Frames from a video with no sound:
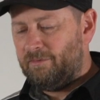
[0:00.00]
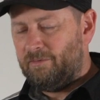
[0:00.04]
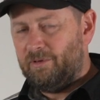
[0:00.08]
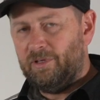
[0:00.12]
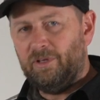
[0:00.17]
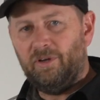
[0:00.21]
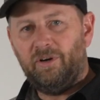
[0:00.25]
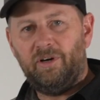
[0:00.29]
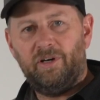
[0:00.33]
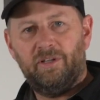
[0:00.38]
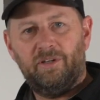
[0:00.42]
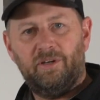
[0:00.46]

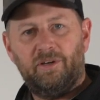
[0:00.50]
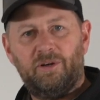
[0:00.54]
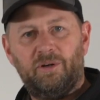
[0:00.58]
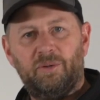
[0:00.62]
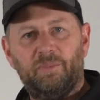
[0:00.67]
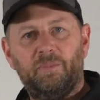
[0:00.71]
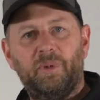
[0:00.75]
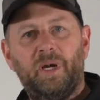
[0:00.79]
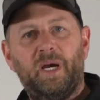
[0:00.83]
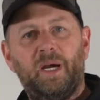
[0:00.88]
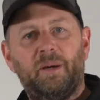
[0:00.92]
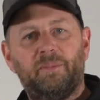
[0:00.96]
rely a lot on
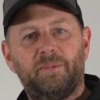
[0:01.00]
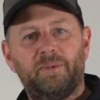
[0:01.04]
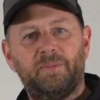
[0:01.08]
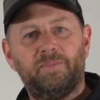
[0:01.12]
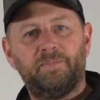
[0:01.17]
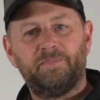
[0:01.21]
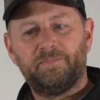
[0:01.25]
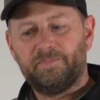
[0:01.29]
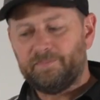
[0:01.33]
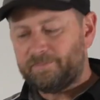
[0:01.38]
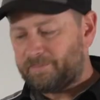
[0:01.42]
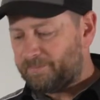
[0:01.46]
map,
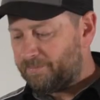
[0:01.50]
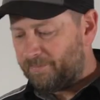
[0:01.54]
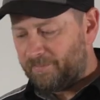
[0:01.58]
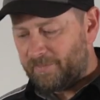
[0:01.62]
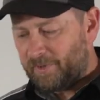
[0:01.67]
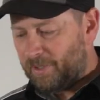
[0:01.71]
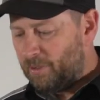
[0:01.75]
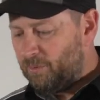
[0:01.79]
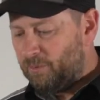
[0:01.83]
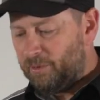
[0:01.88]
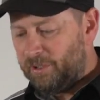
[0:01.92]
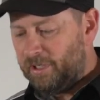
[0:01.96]

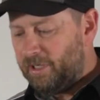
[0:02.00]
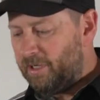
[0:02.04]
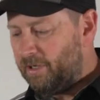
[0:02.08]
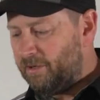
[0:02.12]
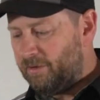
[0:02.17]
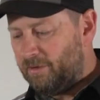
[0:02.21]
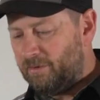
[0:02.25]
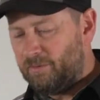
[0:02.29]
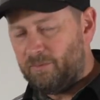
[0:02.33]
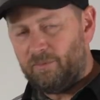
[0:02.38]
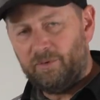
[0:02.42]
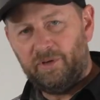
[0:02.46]
and we
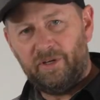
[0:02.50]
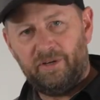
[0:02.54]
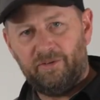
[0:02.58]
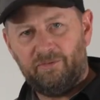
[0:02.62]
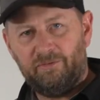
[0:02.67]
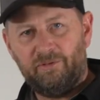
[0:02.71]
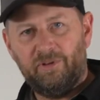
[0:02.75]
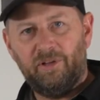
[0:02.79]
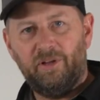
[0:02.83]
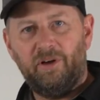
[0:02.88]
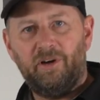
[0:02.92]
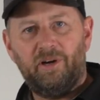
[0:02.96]
don't
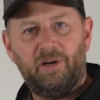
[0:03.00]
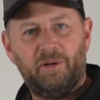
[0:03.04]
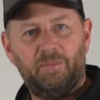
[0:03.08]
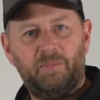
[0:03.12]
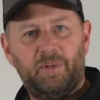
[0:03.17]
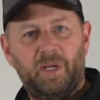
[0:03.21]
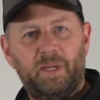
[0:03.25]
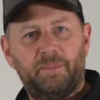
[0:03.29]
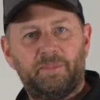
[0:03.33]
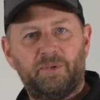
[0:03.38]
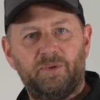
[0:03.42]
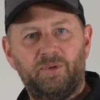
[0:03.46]
rely on
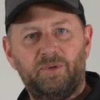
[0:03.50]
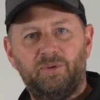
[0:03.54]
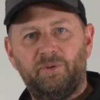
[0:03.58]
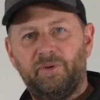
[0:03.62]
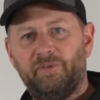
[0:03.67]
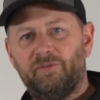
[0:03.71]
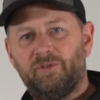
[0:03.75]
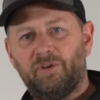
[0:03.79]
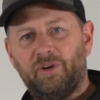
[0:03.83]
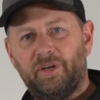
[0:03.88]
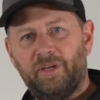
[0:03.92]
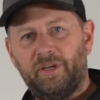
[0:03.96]
map at all.
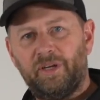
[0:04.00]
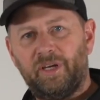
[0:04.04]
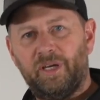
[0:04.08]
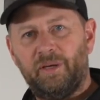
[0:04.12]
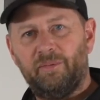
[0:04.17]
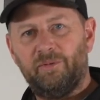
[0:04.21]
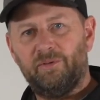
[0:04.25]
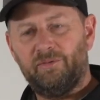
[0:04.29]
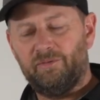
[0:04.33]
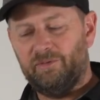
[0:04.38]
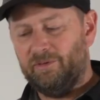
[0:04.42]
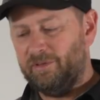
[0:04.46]
We've tried to keep
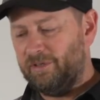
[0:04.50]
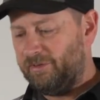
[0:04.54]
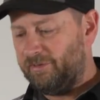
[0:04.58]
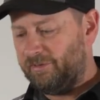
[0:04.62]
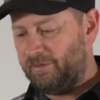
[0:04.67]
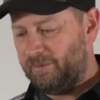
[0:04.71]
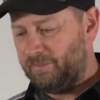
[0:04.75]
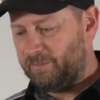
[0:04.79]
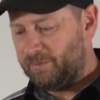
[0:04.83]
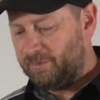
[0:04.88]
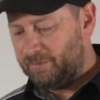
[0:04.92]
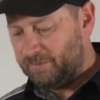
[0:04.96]
it really
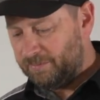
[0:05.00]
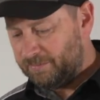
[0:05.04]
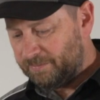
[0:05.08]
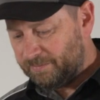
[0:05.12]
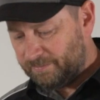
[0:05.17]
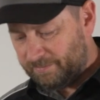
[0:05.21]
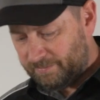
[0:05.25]
simple.